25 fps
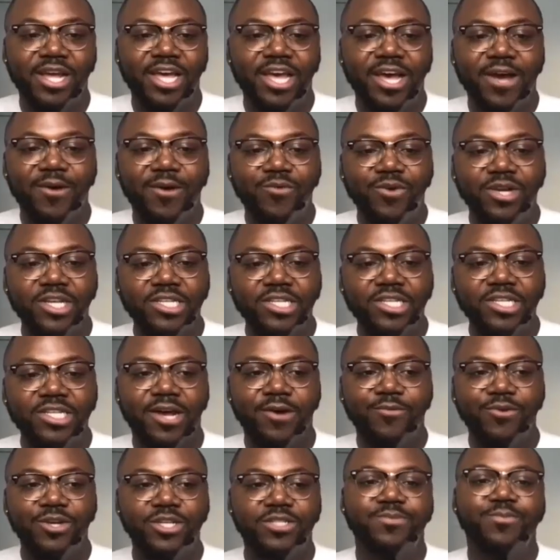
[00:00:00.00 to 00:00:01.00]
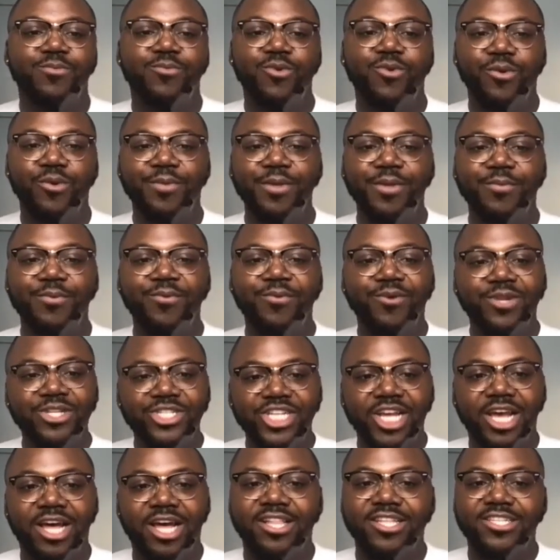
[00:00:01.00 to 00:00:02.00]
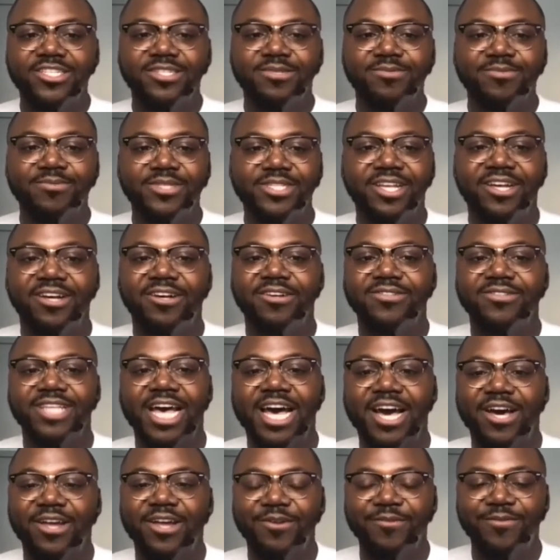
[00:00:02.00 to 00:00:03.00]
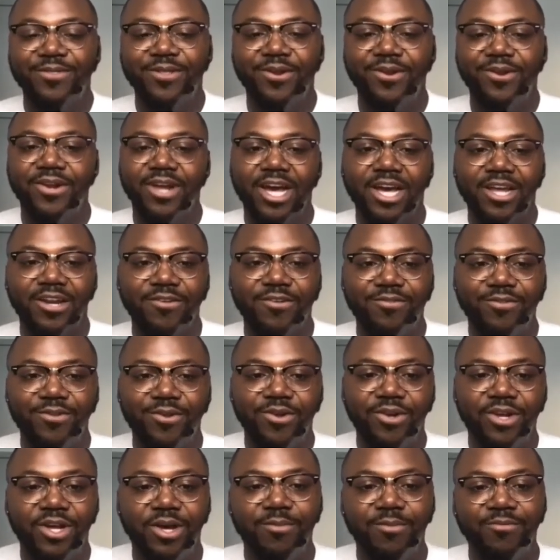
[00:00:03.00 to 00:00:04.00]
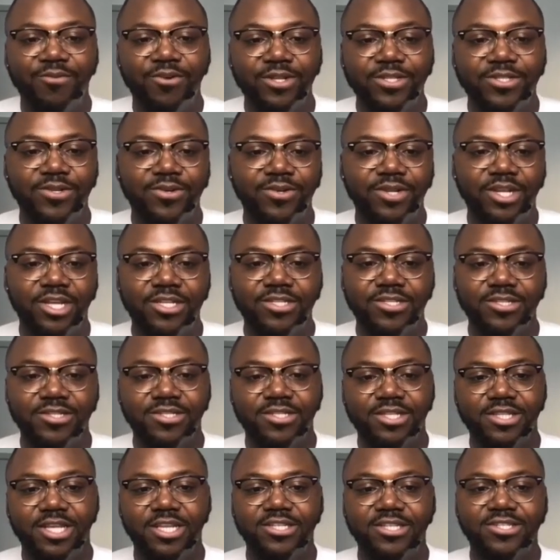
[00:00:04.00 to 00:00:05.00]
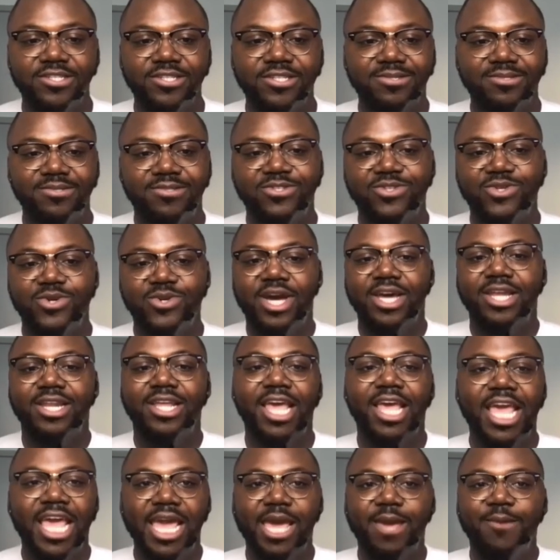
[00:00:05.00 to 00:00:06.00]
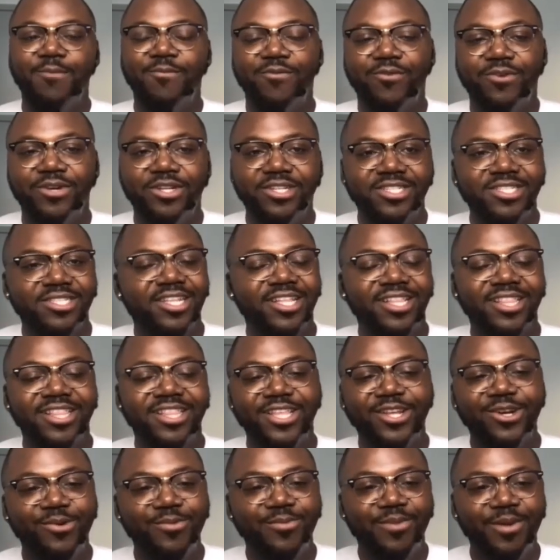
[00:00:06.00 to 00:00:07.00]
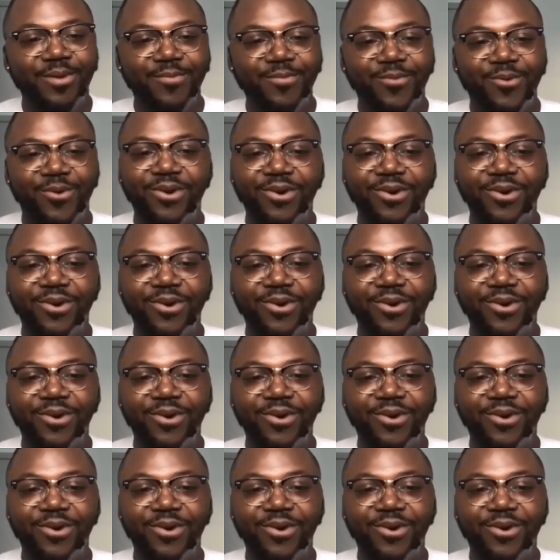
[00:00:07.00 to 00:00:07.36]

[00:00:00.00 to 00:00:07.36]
there, but I, I, wish I wish more people would challenge themselves out of their out of their comfort zone and just and just try to aim for just a little